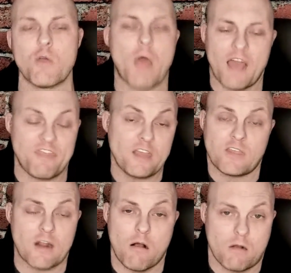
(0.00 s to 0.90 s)
And I think
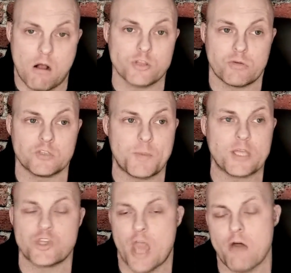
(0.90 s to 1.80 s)
that our country is
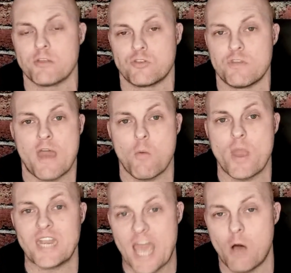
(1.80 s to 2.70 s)
being challenged in that
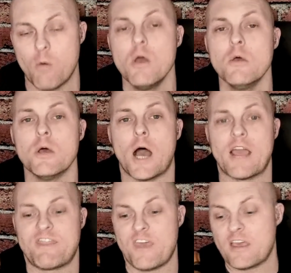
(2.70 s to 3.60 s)
way now.
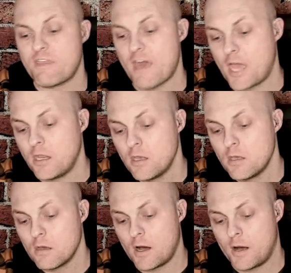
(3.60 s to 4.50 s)
I think that
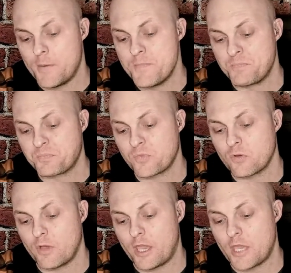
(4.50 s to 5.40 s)

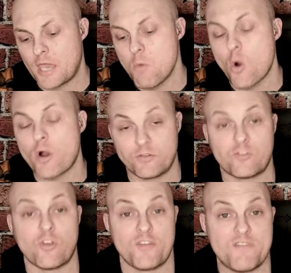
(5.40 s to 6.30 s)
a more
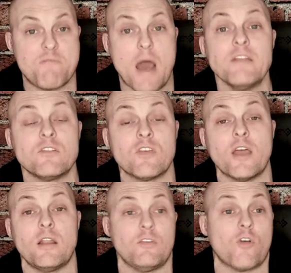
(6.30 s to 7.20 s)
conservative
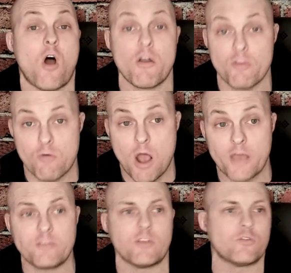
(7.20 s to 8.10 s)
mindset is on the
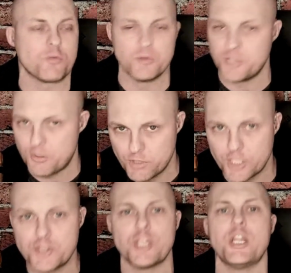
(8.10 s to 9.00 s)
rise. It's rooted in
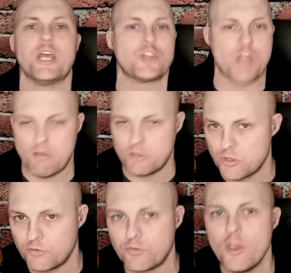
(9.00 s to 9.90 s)
religion. It
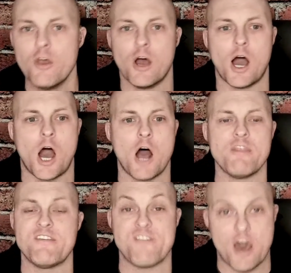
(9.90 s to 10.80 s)
challenges
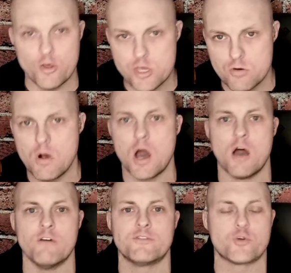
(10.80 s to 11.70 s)
the value
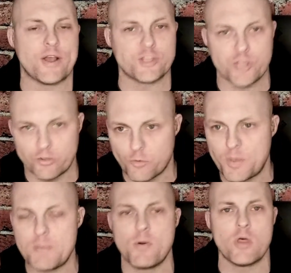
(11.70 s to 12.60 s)
of transgender
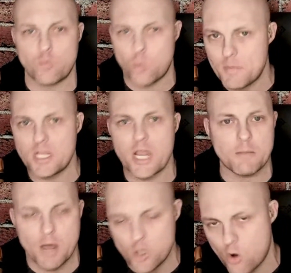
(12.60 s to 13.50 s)
people and women
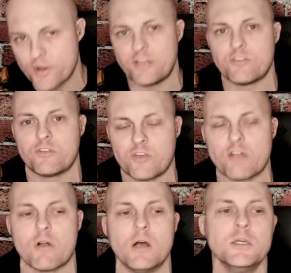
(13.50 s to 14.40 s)
and minorities, et
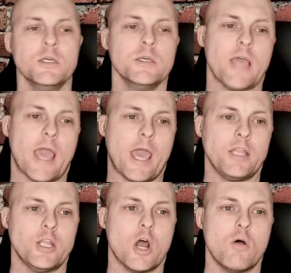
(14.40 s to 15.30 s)
cetera.
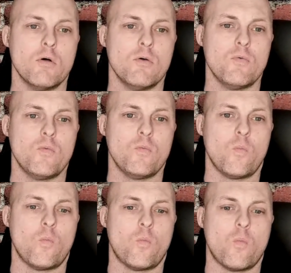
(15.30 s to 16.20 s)
And, you know,
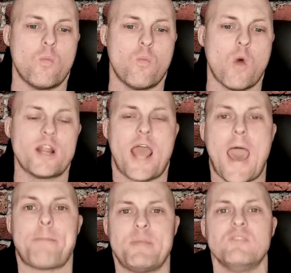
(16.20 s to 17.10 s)
what
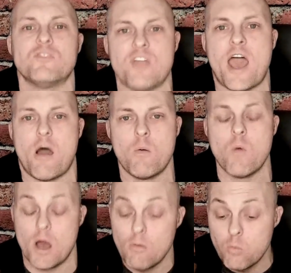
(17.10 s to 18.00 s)
happens now?
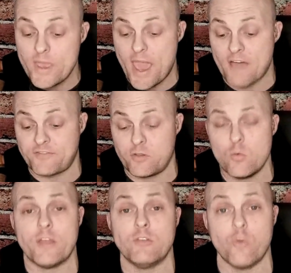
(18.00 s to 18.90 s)
Well, we have to
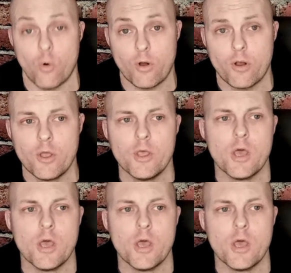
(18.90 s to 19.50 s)
endure.